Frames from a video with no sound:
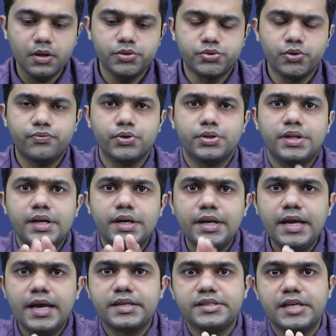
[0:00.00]
So for
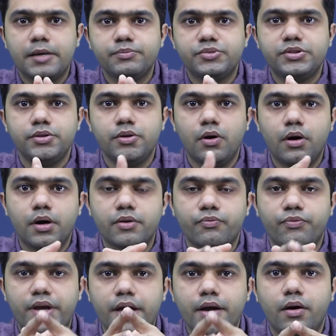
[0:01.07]
theory exams, your
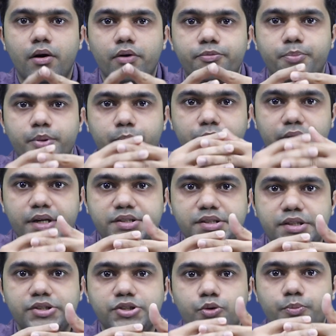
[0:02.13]
way of
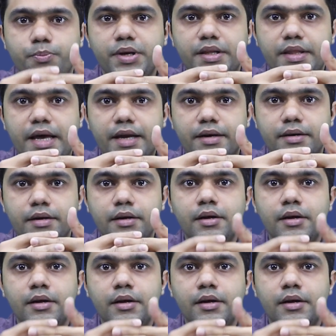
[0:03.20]
preparation should be that